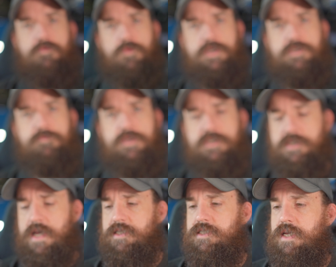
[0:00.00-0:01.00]
reasonably
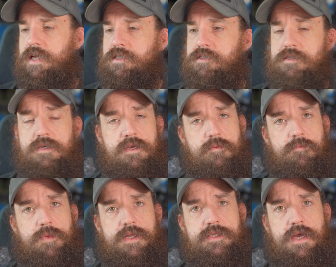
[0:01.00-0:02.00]
sized hands,
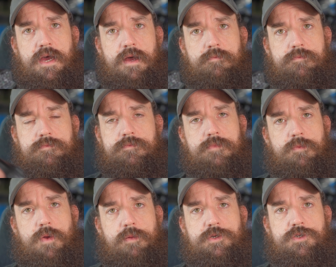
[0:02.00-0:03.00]
but um, I
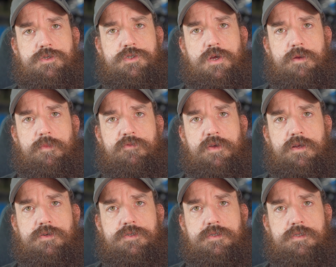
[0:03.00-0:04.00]
probably shouldn't show you my
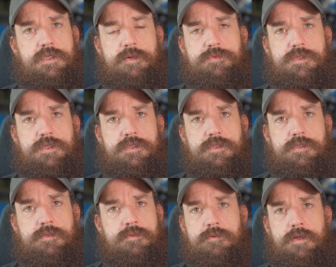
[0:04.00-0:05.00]
fingers tips
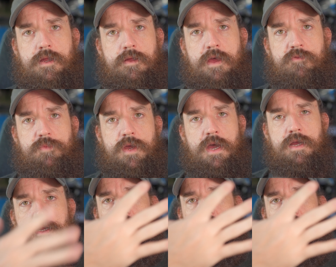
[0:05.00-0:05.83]
because F B I.